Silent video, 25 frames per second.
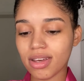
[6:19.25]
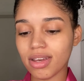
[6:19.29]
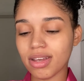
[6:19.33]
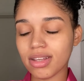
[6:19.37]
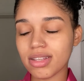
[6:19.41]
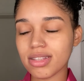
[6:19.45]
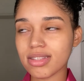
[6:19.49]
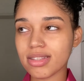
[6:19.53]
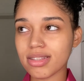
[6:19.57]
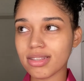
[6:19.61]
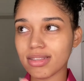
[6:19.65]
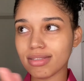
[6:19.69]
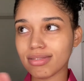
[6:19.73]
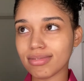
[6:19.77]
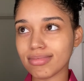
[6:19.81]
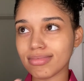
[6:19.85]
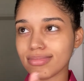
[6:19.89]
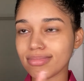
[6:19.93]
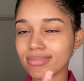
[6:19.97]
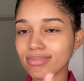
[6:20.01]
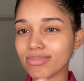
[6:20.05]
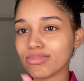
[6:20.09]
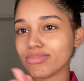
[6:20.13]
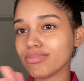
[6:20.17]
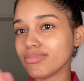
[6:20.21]

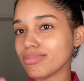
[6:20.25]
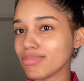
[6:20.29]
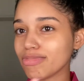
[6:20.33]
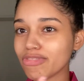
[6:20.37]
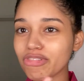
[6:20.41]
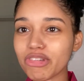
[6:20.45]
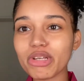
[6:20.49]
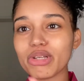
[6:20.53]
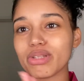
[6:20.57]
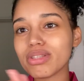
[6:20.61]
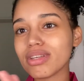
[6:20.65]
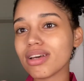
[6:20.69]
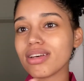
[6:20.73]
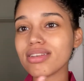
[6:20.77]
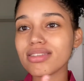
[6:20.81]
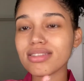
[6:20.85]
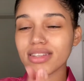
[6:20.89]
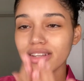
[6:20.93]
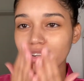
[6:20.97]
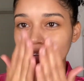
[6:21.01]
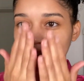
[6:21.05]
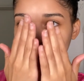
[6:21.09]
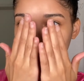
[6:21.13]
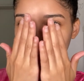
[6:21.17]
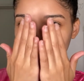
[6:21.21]
It feels like a
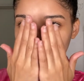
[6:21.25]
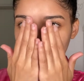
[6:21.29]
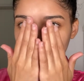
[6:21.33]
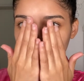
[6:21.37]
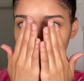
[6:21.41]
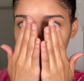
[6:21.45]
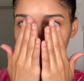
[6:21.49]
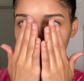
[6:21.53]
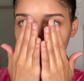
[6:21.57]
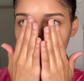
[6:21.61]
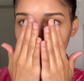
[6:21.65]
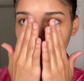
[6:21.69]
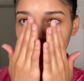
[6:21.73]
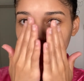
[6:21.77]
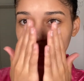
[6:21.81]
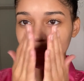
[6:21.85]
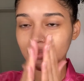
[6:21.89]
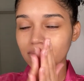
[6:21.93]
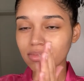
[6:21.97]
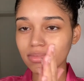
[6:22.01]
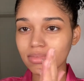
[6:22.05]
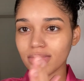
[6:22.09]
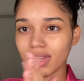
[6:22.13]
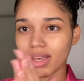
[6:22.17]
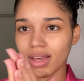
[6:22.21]
serum.
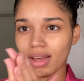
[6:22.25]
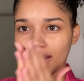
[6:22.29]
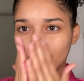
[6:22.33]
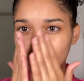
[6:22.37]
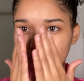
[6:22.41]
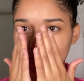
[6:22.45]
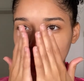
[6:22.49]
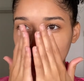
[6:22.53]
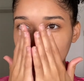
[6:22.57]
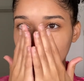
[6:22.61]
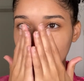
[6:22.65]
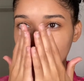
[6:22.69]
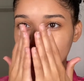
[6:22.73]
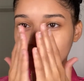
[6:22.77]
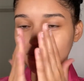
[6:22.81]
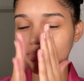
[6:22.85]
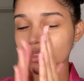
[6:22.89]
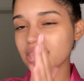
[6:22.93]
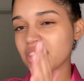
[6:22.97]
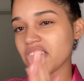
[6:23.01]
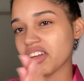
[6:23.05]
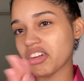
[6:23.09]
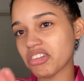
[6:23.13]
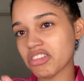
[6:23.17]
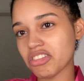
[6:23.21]
Yeah, it's
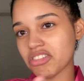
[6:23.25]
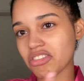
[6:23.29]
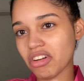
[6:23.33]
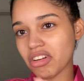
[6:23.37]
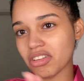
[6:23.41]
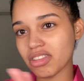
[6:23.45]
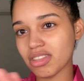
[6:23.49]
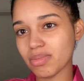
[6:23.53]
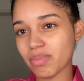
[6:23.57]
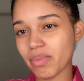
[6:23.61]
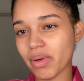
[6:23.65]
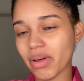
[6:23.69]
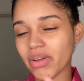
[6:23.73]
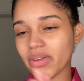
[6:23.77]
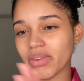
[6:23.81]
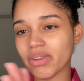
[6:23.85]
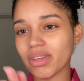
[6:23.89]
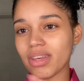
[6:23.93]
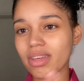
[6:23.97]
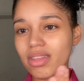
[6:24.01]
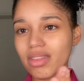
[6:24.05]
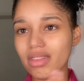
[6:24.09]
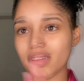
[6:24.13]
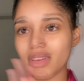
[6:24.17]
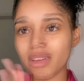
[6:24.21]
not a strong smell
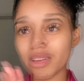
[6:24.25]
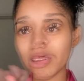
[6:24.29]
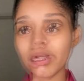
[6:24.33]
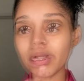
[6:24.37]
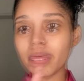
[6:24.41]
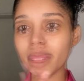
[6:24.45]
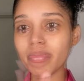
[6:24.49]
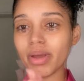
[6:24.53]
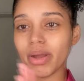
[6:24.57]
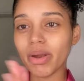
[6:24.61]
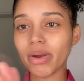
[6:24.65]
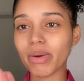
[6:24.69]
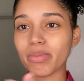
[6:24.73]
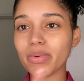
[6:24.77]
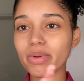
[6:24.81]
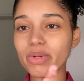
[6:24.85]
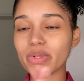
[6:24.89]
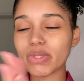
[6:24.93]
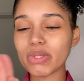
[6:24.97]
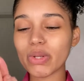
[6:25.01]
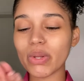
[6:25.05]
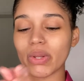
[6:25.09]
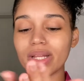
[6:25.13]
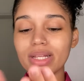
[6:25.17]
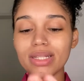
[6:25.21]
either. Pretty bearable,
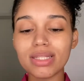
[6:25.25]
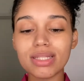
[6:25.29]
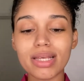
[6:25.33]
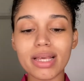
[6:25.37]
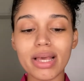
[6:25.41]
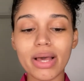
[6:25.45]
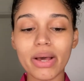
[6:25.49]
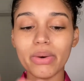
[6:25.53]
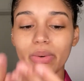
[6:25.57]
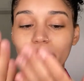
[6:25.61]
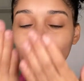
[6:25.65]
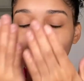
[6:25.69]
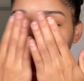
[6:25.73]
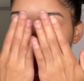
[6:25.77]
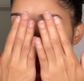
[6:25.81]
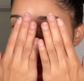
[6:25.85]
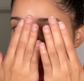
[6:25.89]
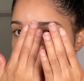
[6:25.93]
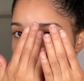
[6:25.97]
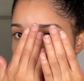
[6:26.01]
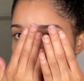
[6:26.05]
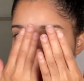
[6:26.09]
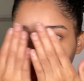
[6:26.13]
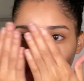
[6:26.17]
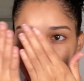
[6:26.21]
so let's see how
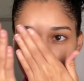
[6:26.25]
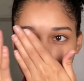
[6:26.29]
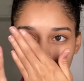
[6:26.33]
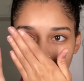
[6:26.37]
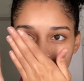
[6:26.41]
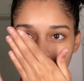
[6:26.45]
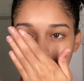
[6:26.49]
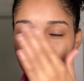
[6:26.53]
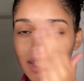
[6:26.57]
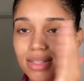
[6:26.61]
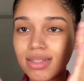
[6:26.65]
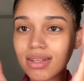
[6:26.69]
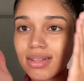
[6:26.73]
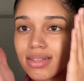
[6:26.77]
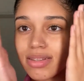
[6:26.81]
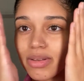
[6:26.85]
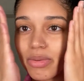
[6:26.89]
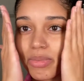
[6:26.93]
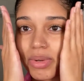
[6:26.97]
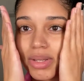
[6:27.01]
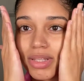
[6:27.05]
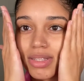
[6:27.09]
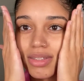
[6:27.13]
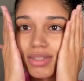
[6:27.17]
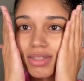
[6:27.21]
it does on my
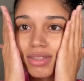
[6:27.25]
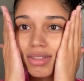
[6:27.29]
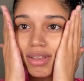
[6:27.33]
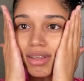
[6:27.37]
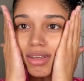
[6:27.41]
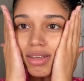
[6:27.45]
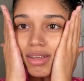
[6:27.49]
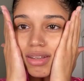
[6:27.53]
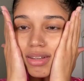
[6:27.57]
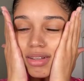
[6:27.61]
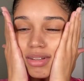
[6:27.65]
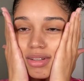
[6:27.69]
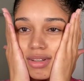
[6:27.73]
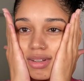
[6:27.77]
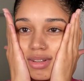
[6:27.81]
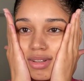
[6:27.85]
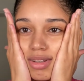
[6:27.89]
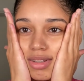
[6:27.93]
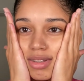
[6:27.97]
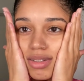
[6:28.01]
skin.